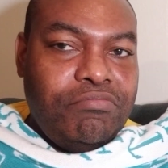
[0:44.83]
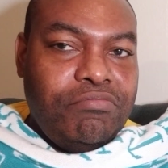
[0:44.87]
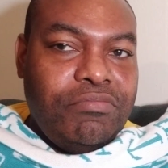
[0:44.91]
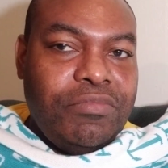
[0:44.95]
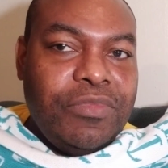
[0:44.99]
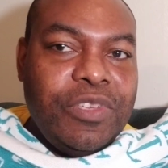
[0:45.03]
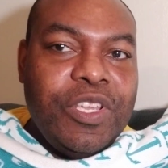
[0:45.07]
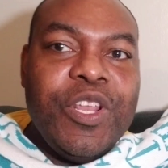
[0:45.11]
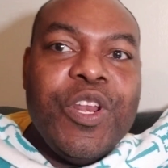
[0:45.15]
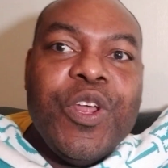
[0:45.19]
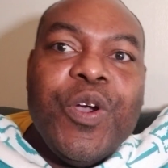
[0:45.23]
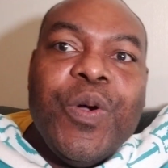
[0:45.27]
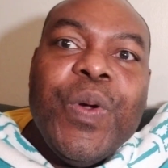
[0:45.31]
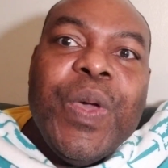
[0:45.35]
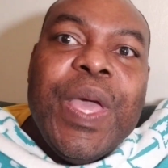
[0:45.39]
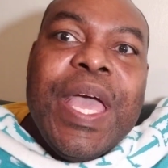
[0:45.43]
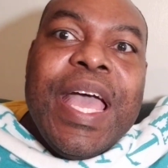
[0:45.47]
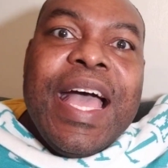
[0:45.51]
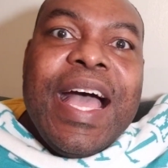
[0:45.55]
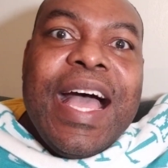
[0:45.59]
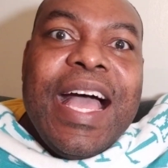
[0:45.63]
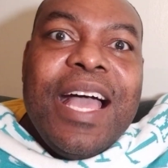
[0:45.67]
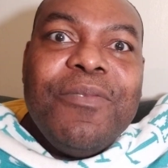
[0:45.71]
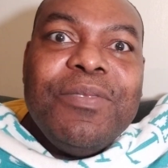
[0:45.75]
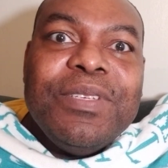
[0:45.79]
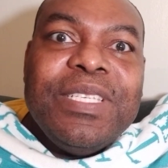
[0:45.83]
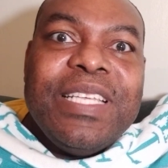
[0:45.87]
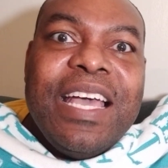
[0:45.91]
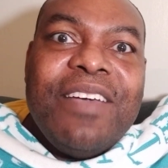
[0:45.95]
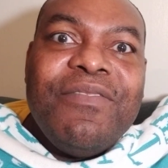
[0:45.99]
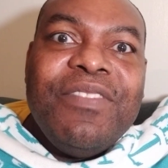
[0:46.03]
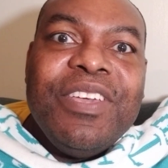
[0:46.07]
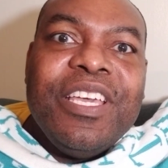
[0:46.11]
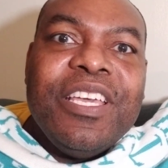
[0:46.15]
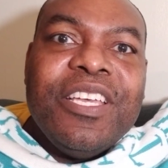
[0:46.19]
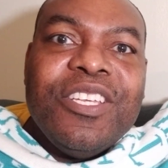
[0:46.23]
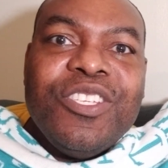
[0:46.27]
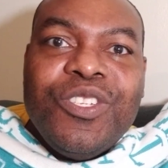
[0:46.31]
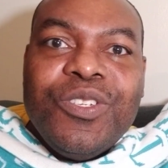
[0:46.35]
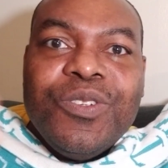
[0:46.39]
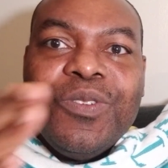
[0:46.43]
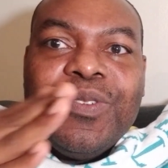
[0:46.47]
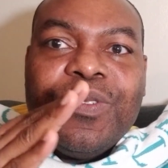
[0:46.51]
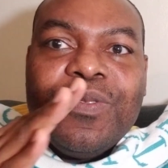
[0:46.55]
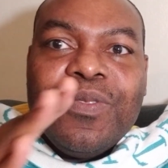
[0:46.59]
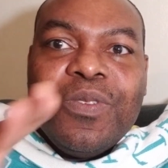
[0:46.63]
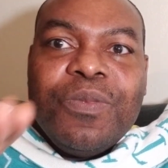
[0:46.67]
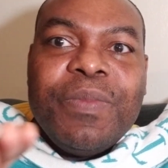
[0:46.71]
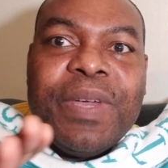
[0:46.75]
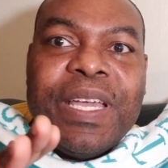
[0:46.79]
you know, I was having
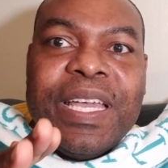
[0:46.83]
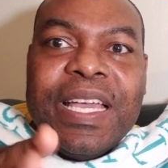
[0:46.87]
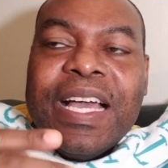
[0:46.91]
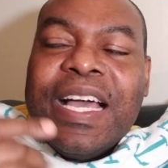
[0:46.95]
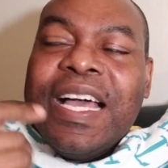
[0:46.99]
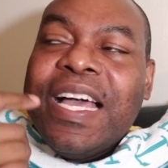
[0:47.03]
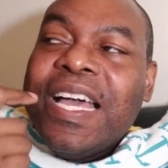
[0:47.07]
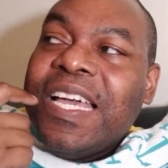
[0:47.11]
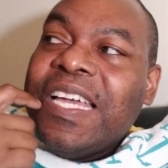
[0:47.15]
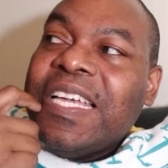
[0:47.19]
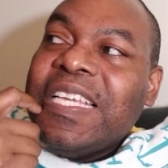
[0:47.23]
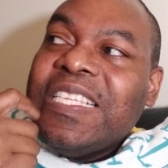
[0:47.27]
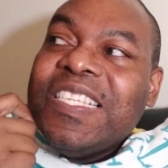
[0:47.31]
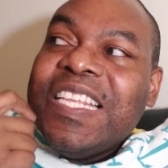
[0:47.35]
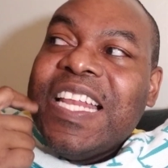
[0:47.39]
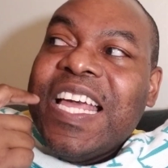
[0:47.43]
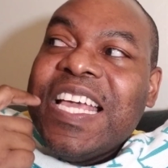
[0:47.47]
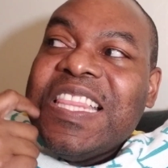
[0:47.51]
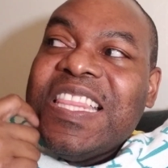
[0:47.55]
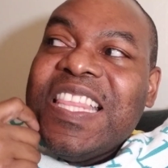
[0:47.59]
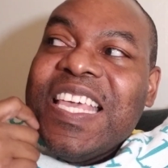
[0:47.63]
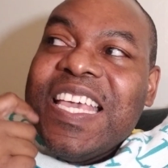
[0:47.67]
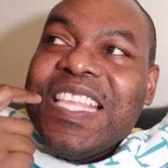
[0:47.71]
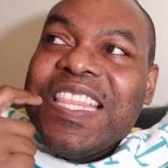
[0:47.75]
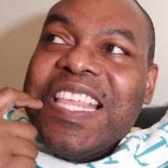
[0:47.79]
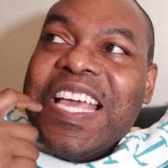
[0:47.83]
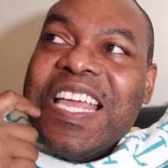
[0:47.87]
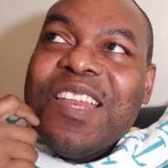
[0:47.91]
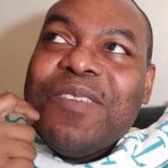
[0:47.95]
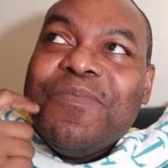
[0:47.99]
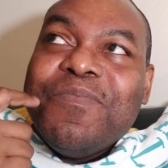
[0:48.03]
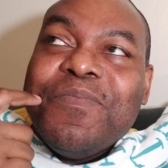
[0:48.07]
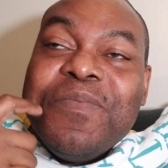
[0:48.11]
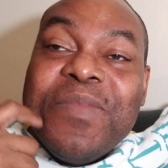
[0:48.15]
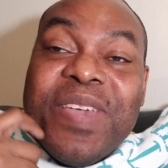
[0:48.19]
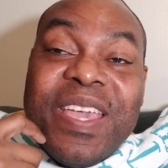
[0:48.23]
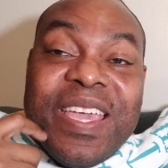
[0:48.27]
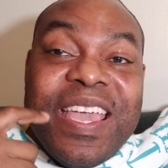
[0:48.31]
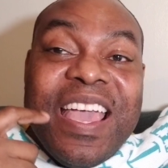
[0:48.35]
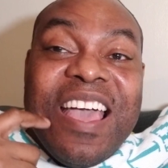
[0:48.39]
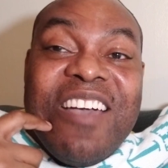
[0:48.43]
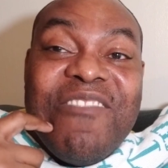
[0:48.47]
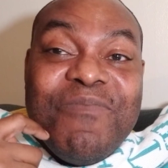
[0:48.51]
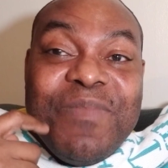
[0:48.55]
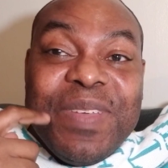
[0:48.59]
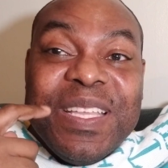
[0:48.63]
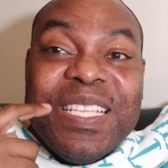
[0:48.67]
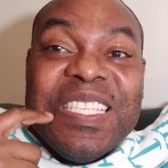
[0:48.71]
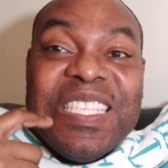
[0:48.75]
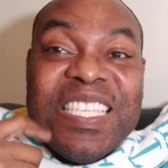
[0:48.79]
issues with my eyes, and I think that it may
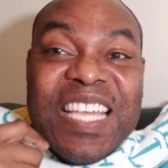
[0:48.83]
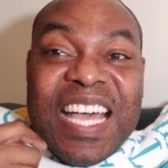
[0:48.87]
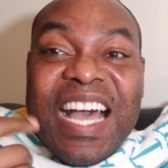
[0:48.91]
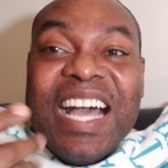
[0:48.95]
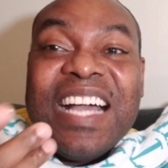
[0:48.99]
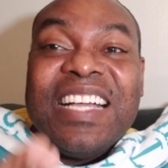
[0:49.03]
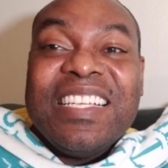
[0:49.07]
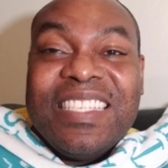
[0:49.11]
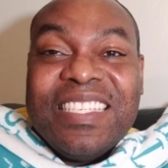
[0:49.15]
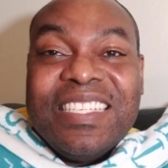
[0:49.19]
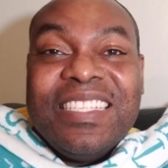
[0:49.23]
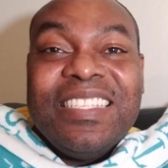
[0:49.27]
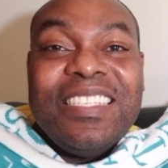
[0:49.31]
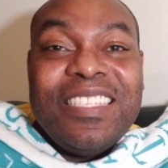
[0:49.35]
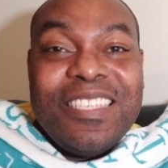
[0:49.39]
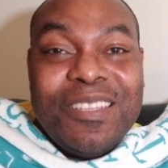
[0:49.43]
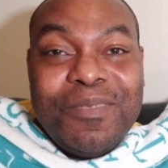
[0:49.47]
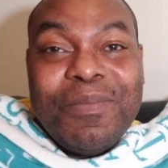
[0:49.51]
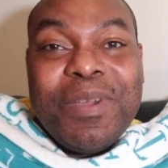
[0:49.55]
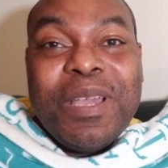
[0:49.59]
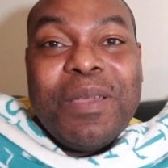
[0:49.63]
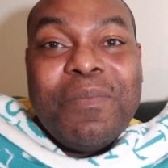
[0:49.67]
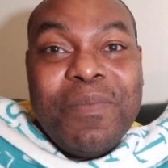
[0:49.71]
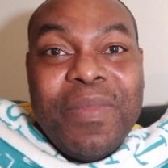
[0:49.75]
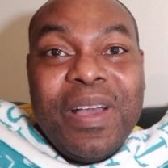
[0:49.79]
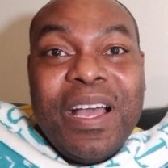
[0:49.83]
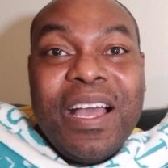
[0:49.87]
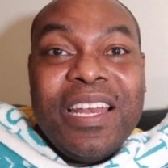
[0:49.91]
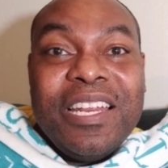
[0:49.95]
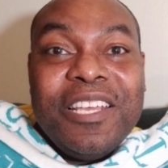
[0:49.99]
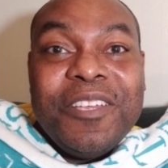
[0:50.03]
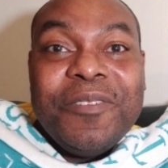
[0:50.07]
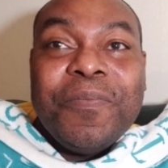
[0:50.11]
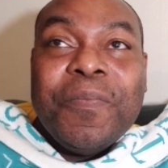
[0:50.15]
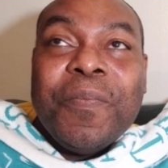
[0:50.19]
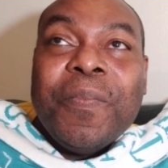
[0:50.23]
have been toxins in my body.